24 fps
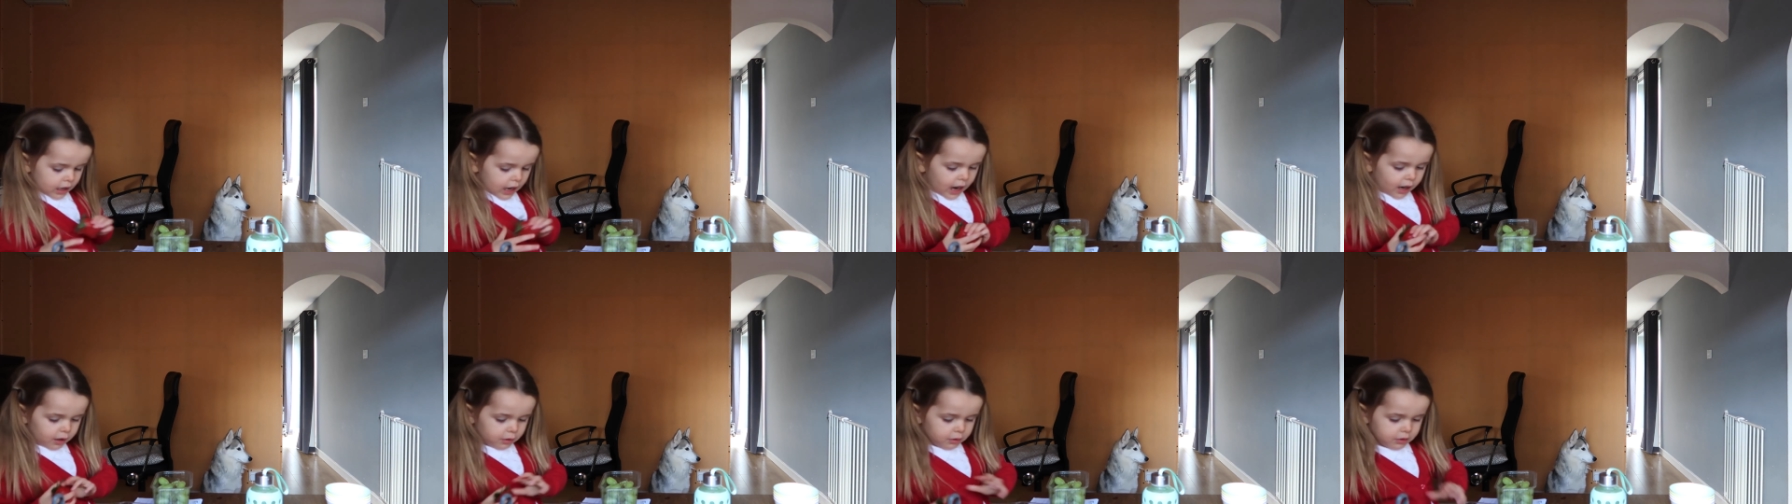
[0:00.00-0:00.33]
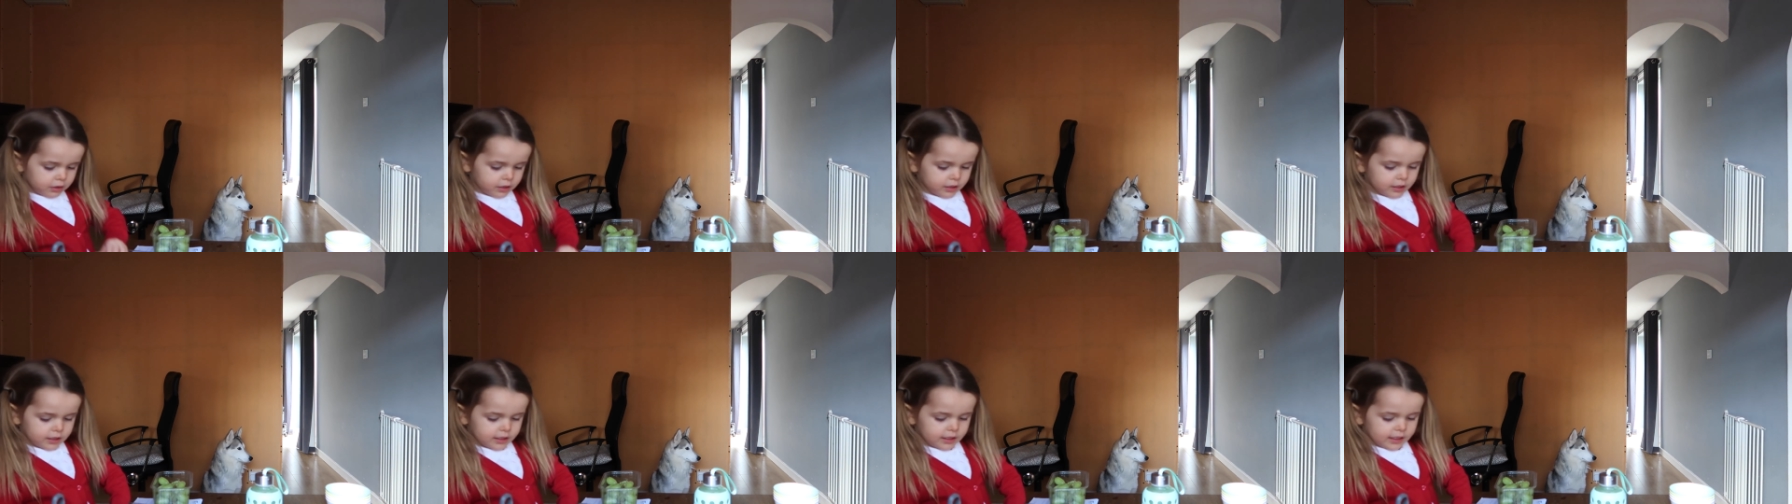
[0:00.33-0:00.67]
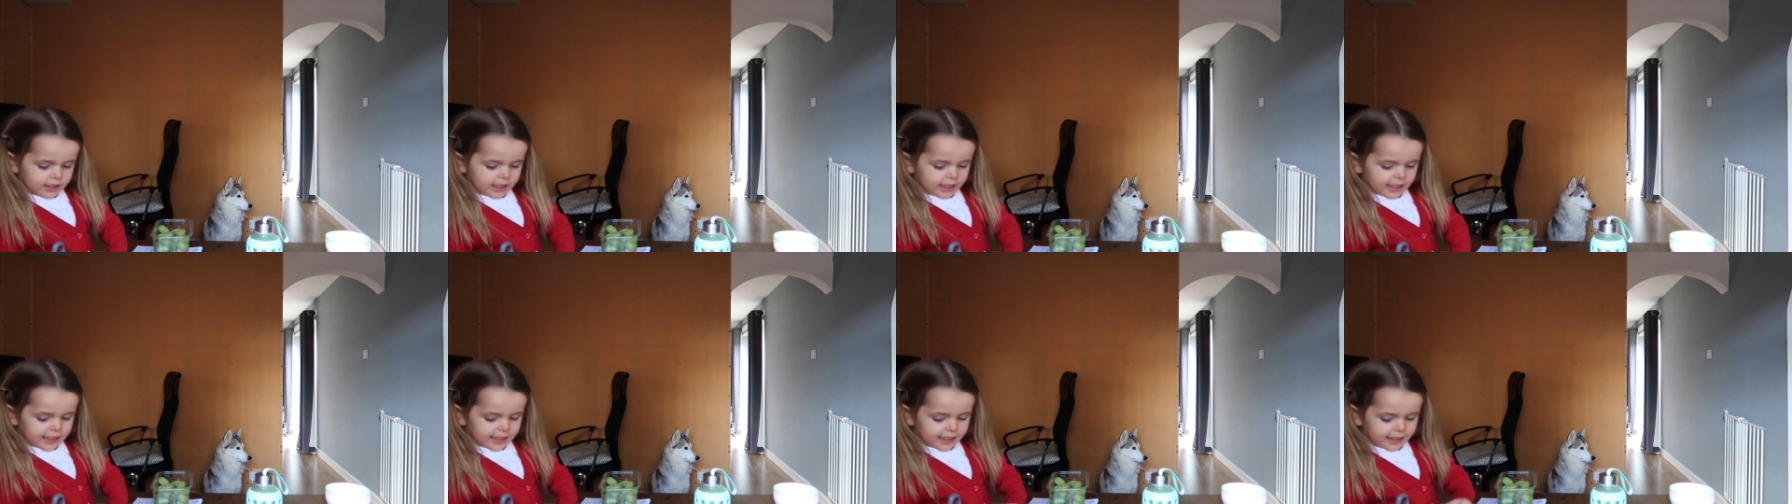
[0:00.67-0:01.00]
I want
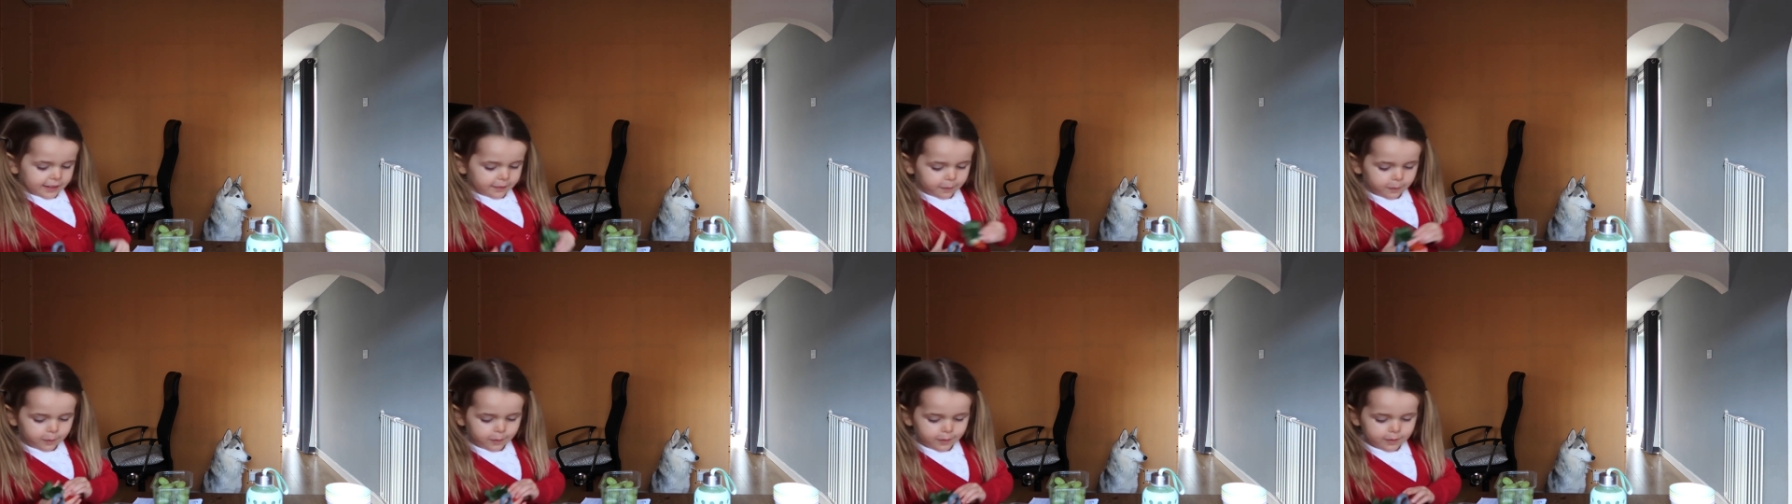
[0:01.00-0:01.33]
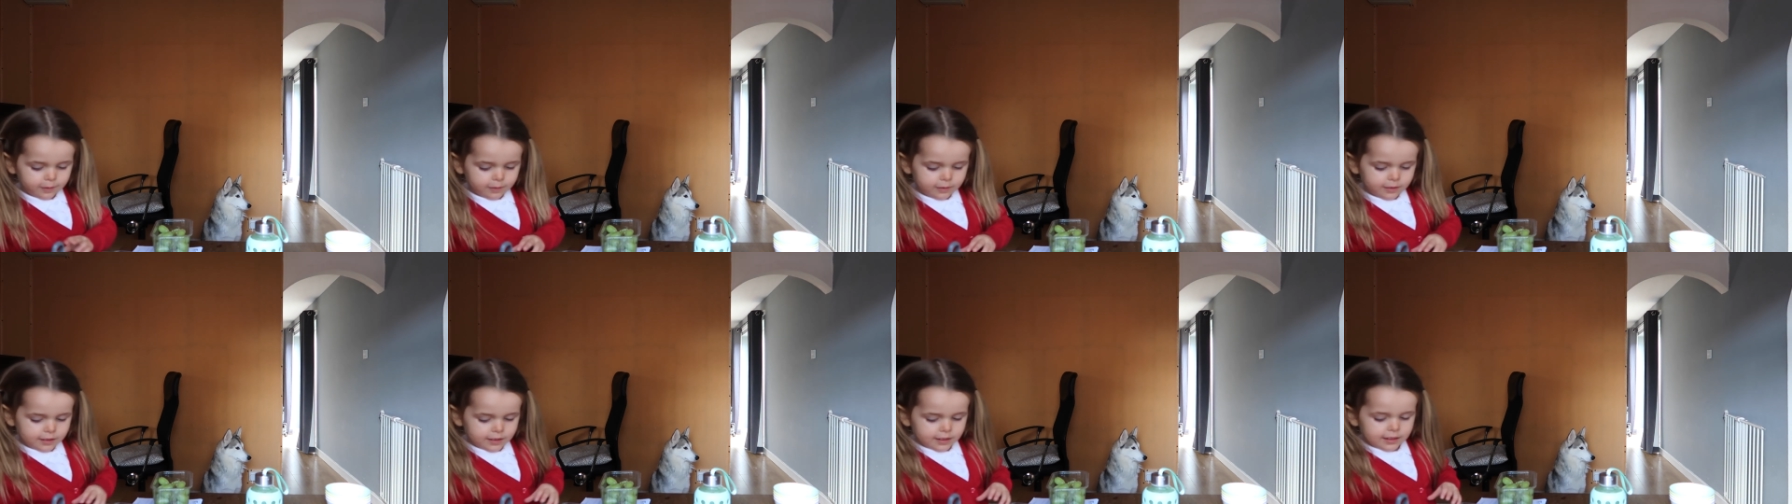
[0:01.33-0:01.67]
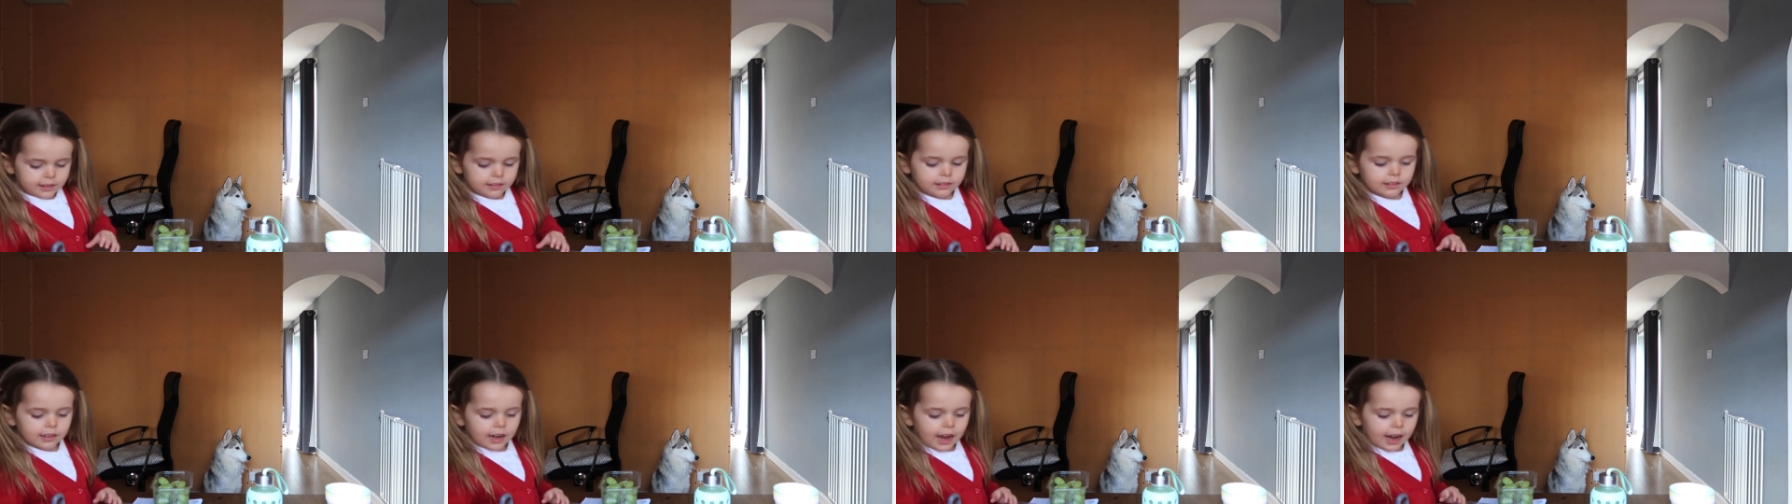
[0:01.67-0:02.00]
these
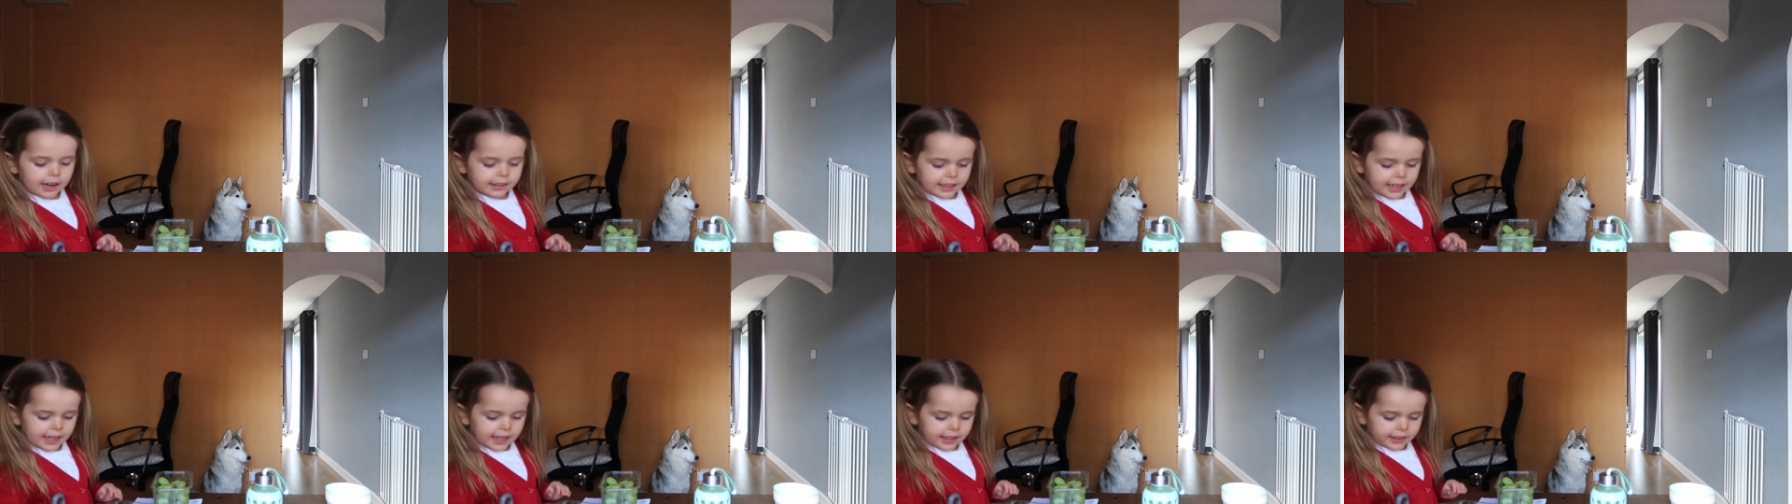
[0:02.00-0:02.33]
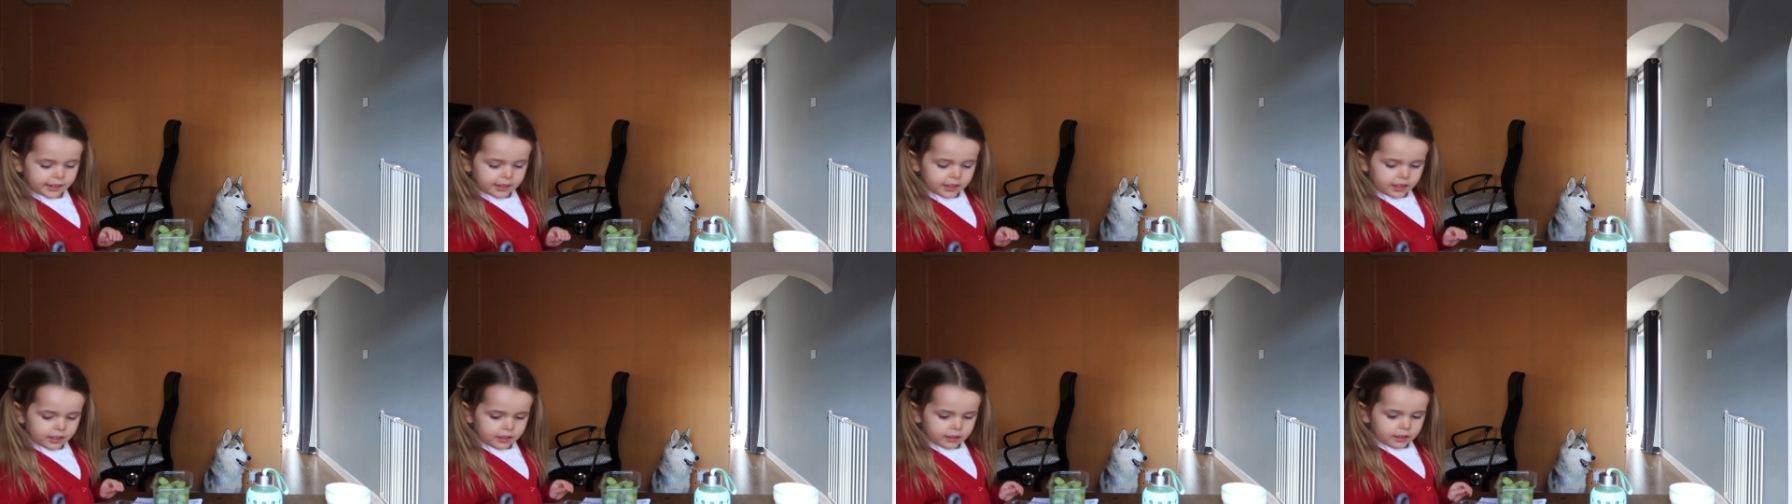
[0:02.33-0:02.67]
many.